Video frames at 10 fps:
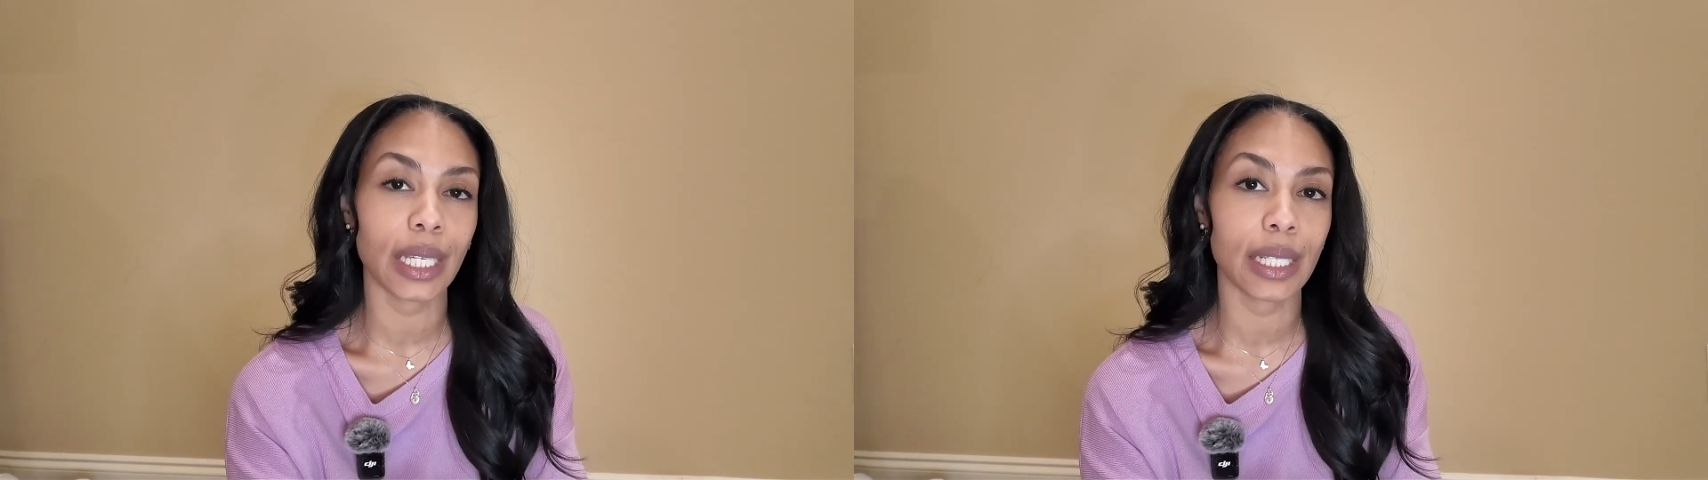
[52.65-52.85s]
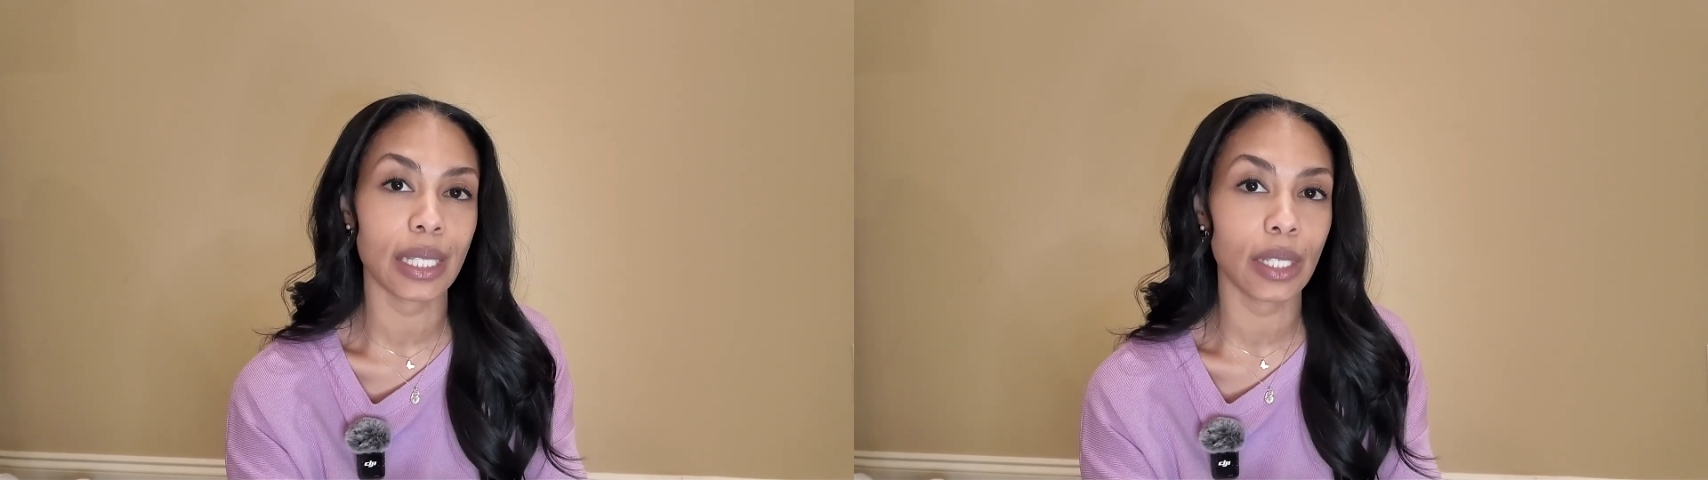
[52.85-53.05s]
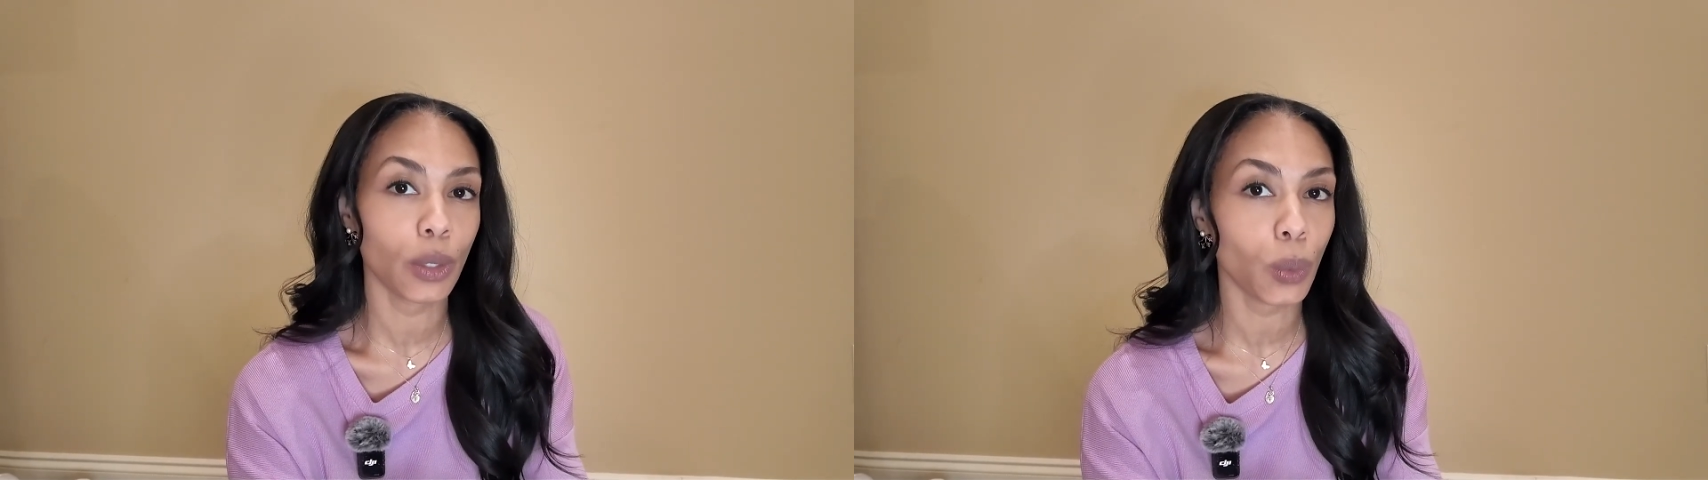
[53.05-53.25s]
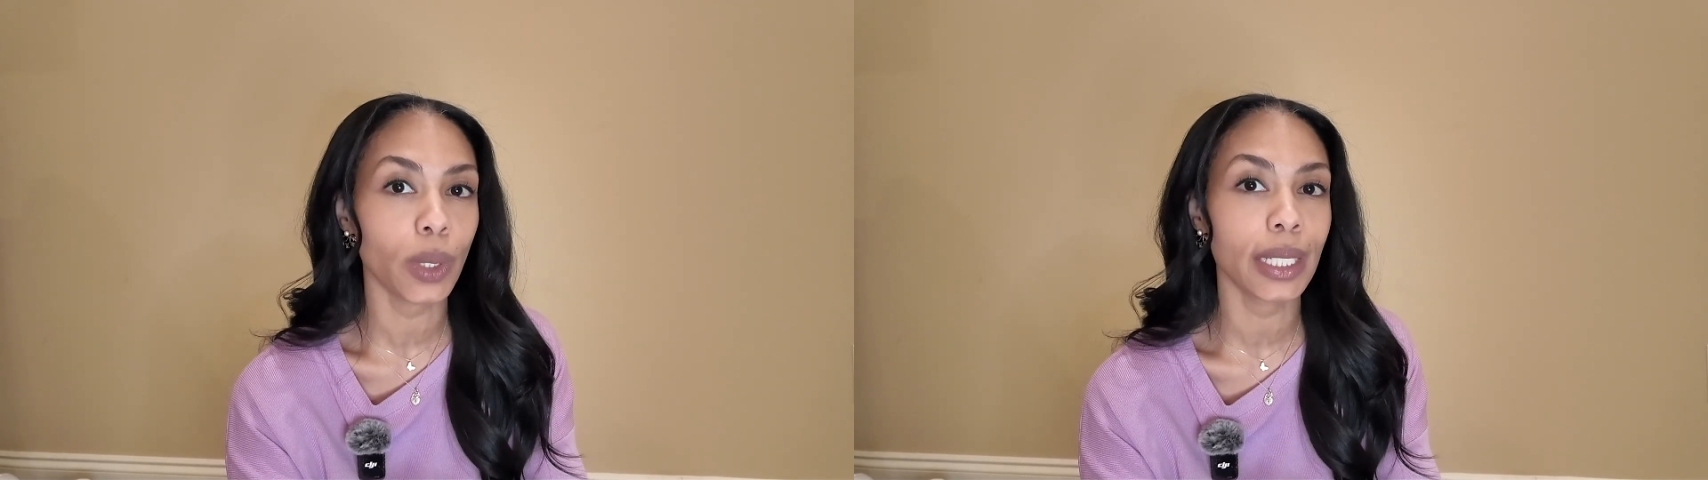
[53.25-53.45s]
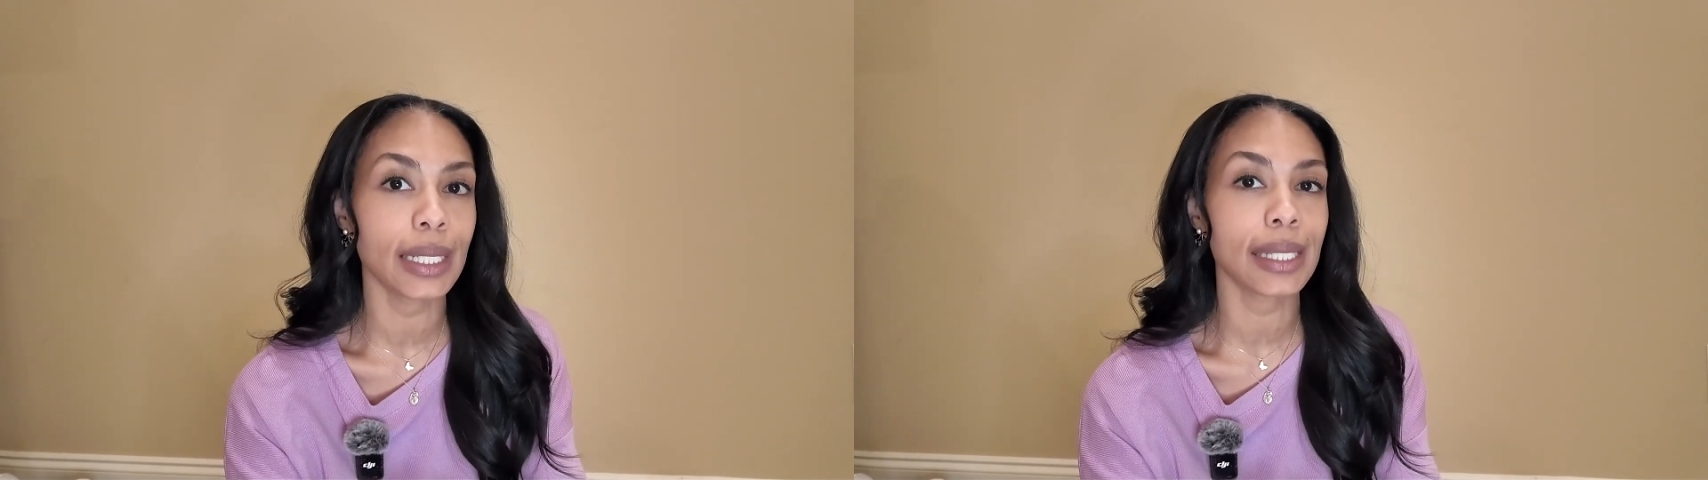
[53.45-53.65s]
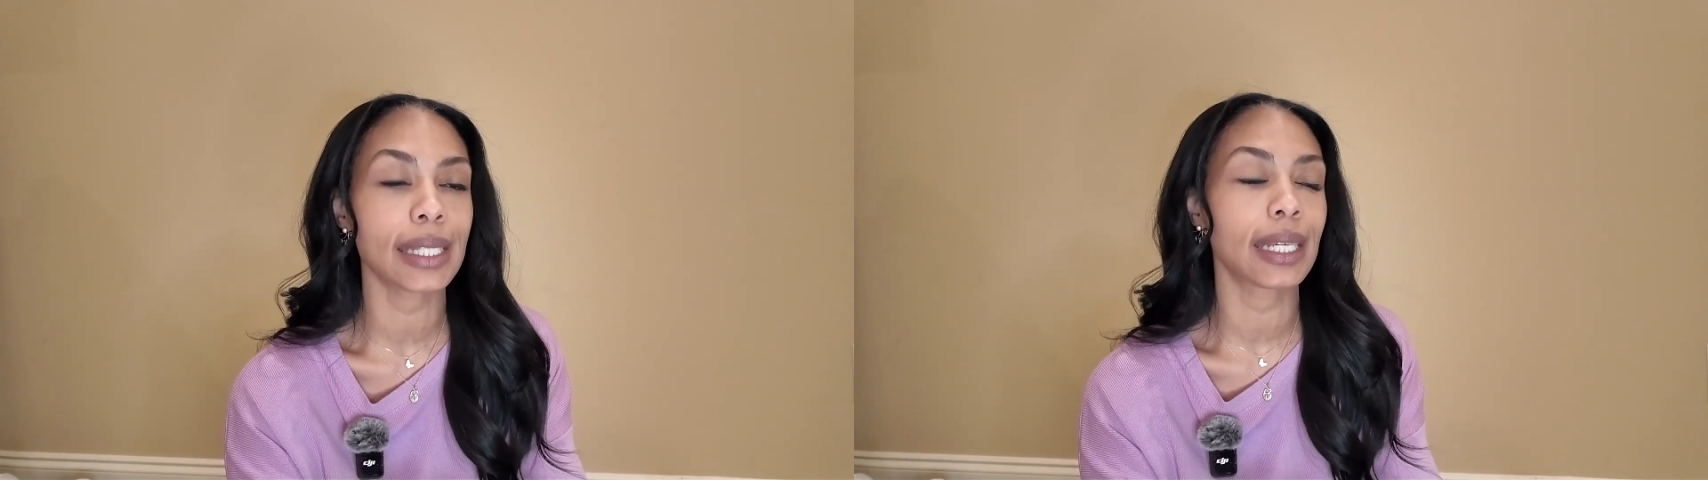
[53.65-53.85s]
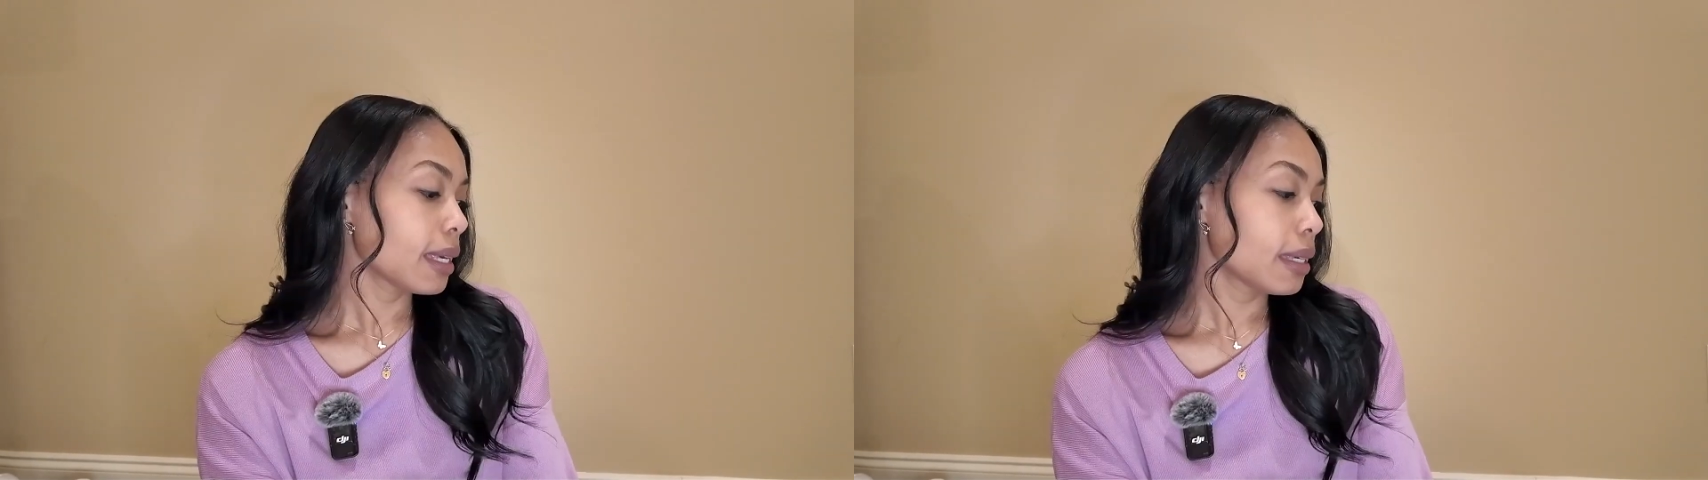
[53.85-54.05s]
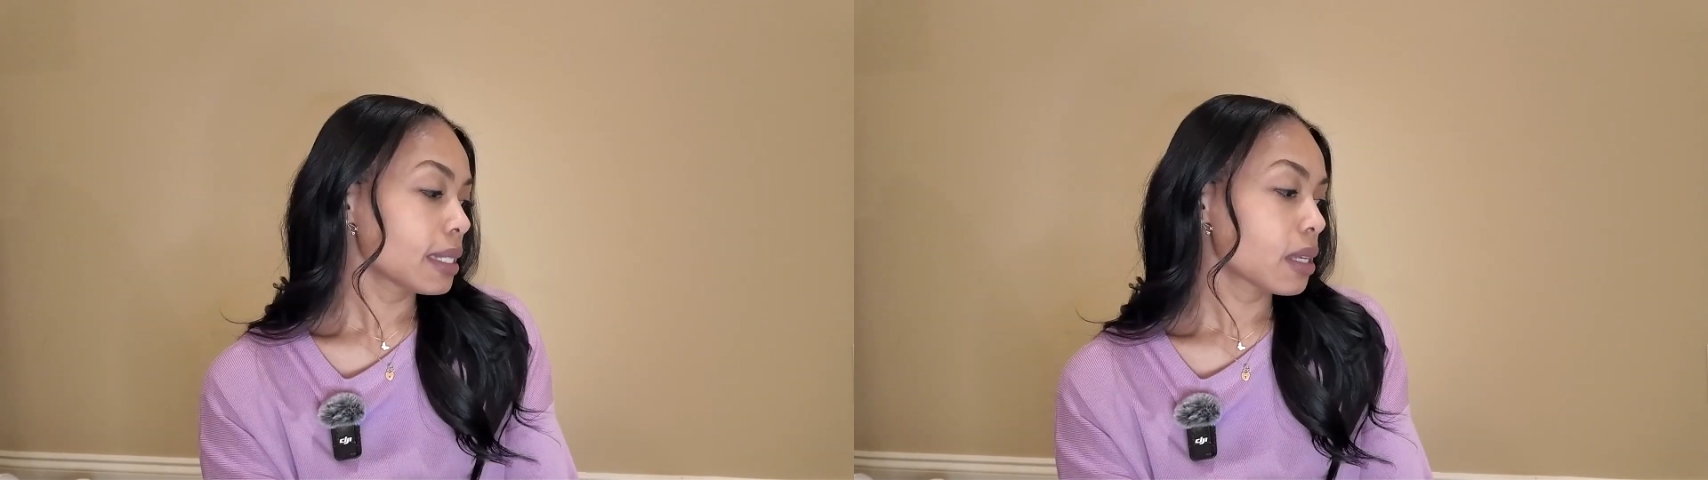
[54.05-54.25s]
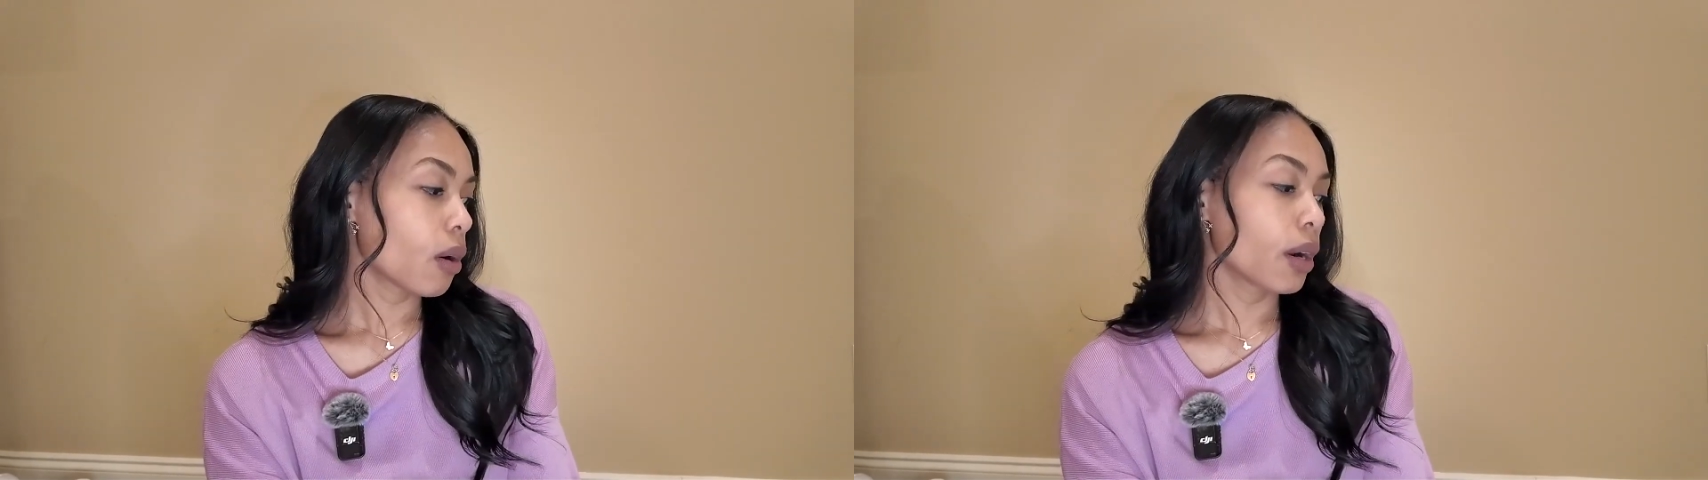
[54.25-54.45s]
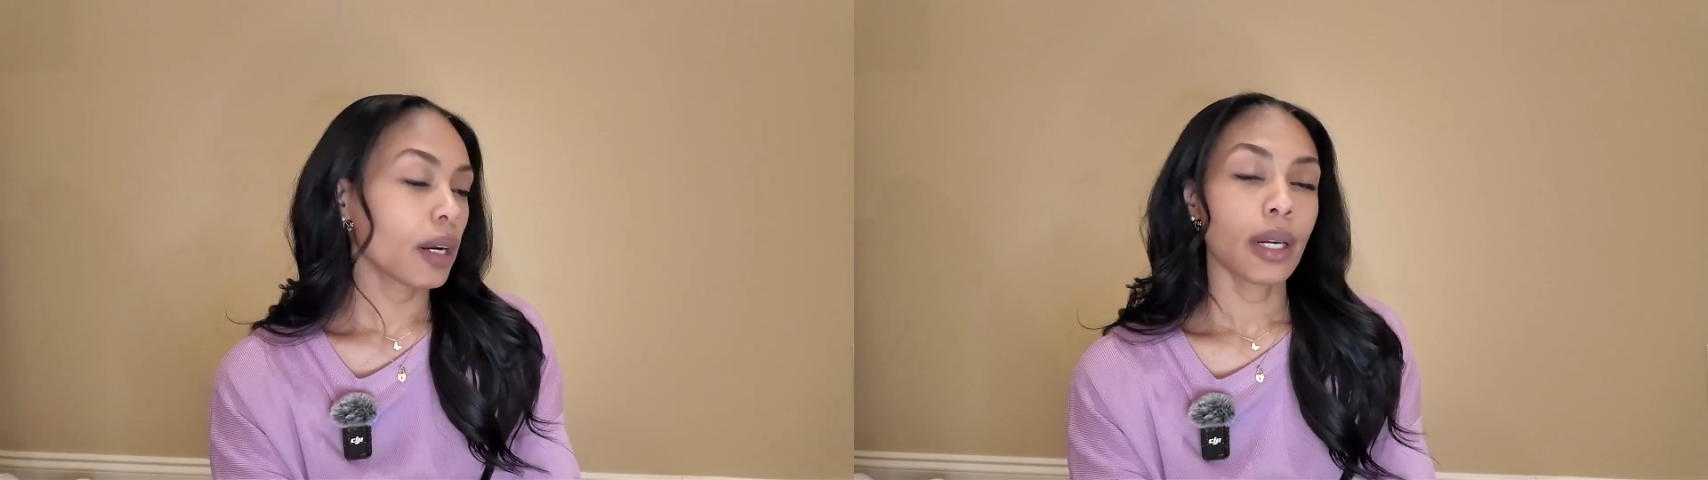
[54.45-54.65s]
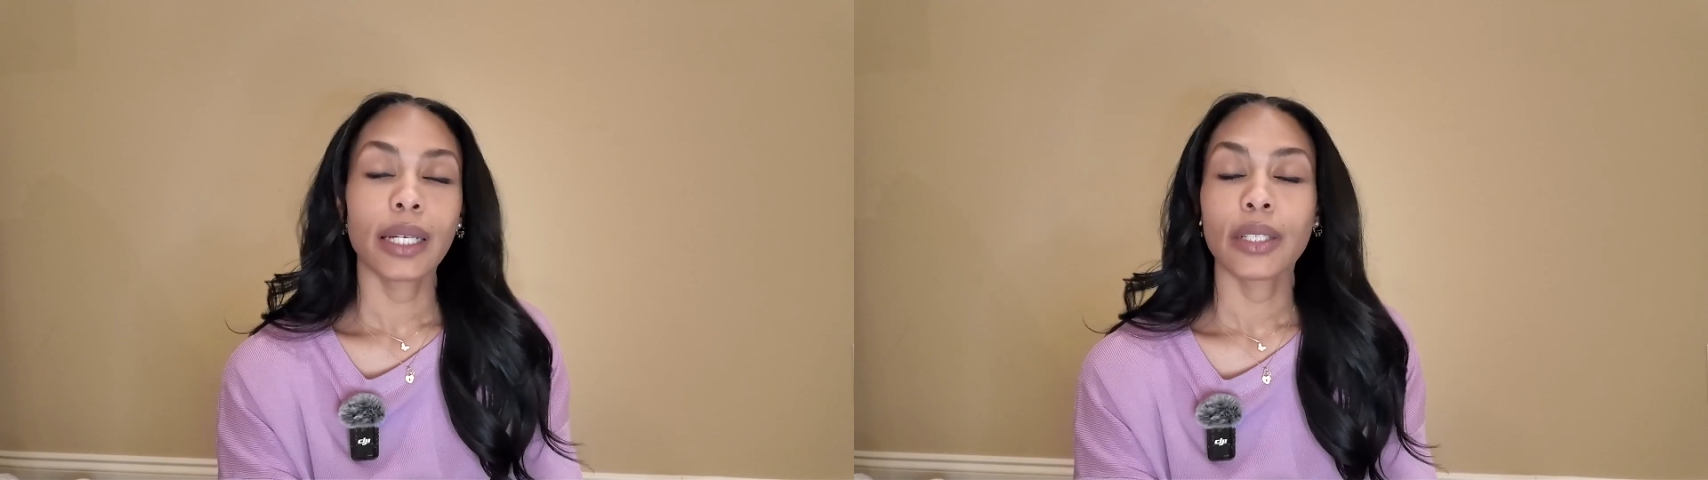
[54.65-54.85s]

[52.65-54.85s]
easier ones. These are